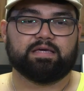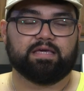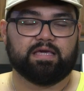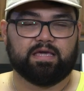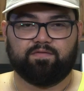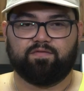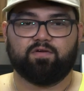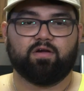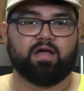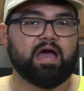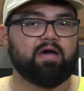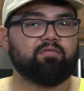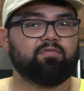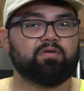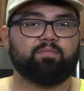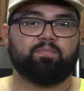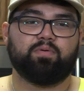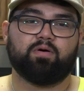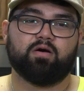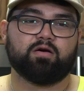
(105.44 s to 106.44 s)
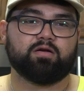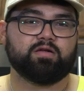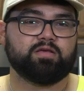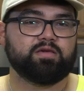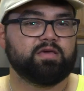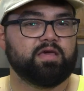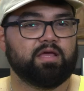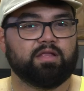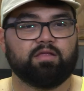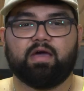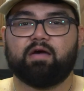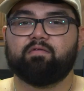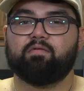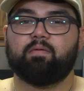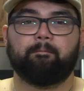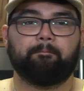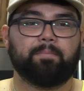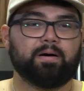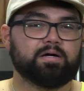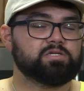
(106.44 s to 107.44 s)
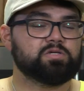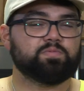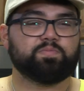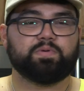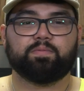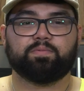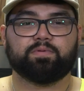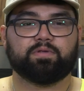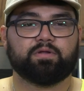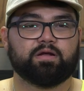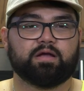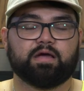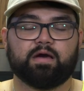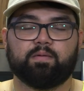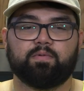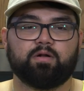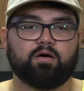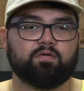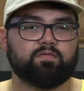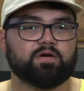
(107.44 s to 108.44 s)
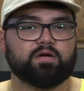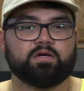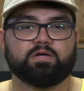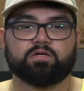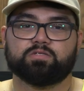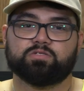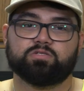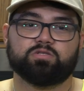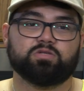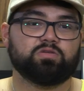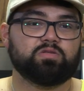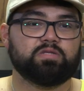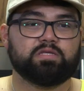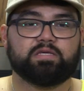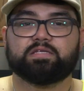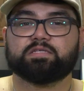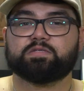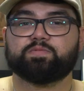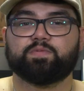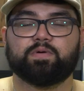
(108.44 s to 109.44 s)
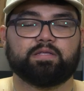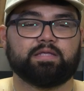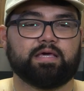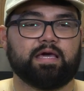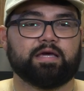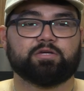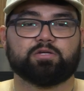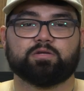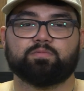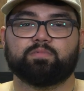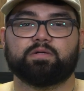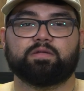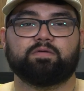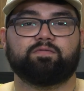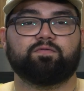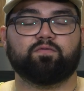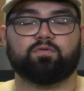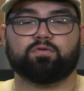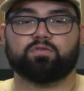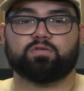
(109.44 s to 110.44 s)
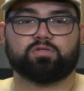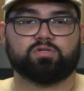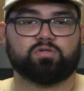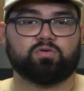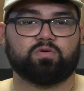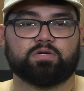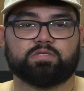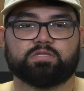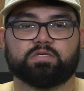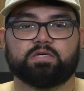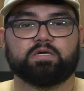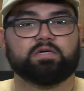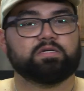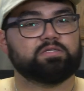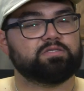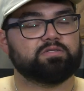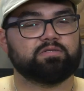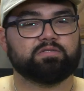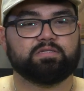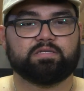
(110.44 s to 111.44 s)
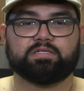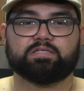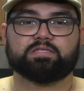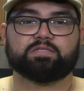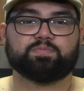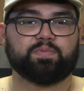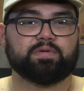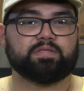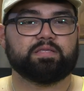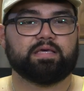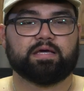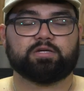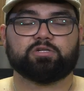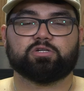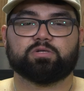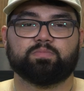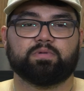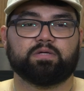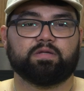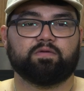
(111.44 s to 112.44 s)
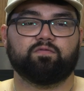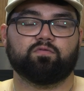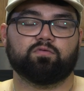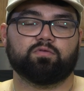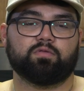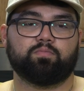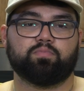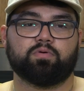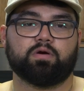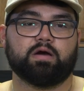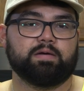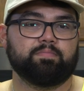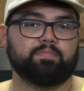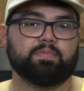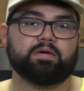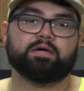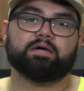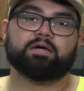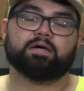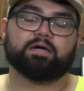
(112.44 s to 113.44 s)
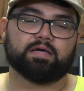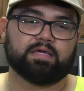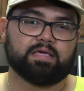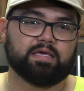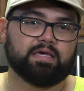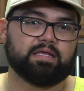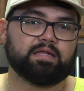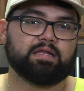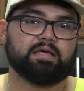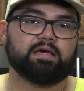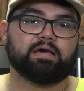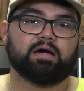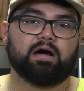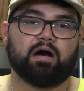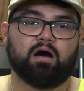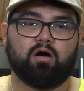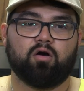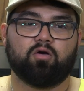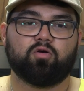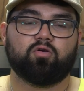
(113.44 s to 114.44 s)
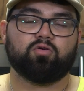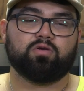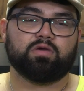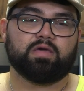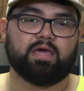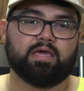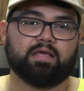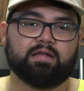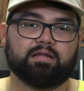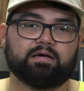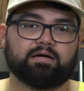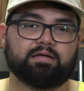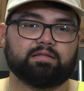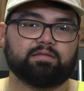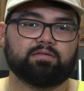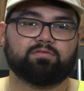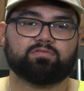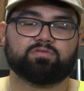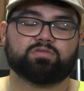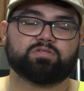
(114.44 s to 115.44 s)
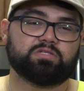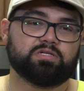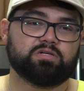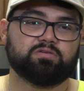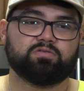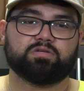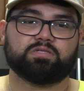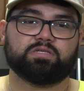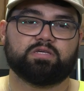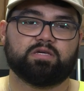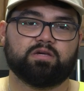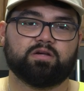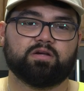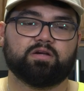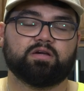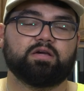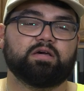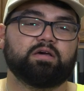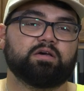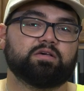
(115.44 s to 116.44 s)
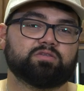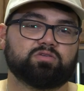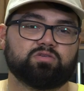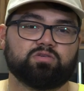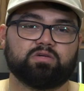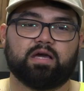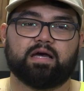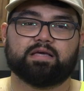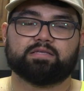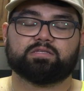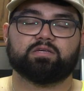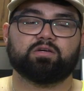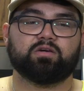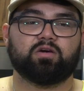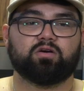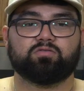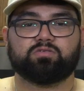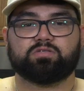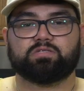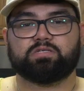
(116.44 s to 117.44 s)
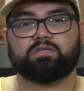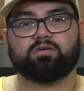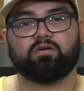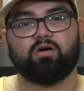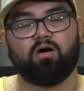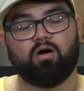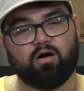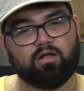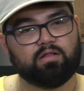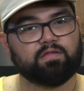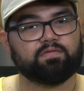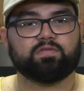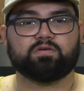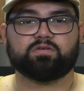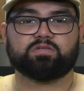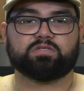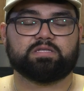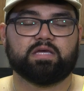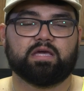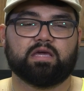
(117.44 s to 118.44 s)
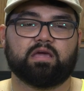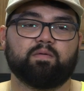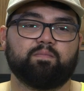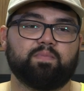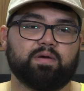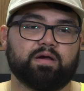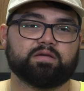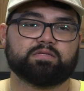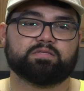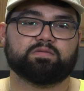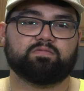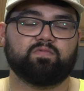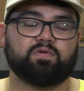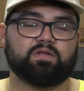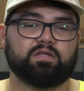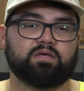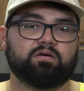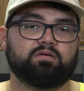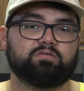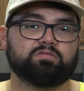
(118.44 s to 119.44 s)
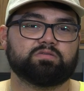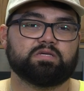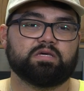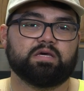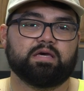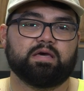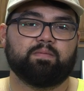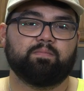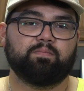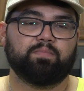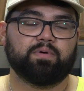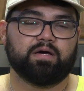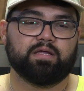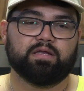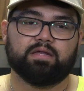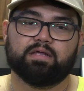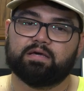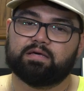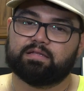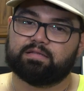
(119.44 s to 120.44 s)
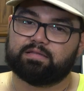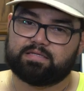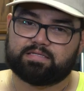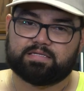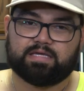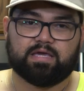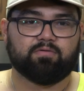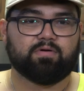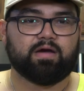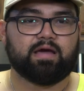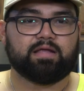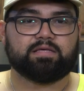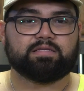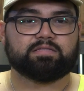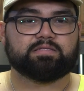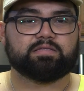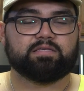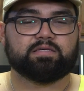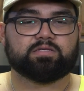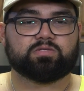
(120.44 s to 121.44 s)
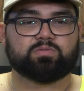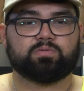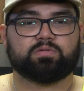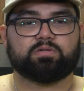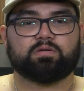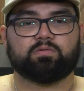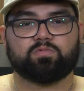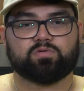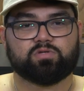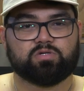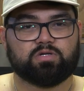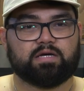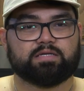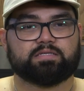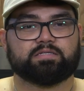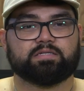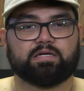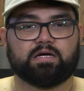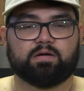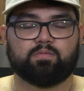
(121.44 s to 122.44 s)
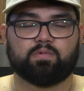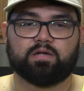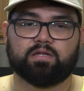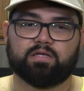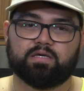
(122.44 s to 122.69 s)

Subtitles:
if you're having a party and you have a bunch of people that are coming over, do you need to spend the extra money for the choice? Do you need to spend the extra money for the prime? Again, I'll create a little series here so you guys can go see all of those steak comparison videos, but let's get right into this one. I want you guys to come on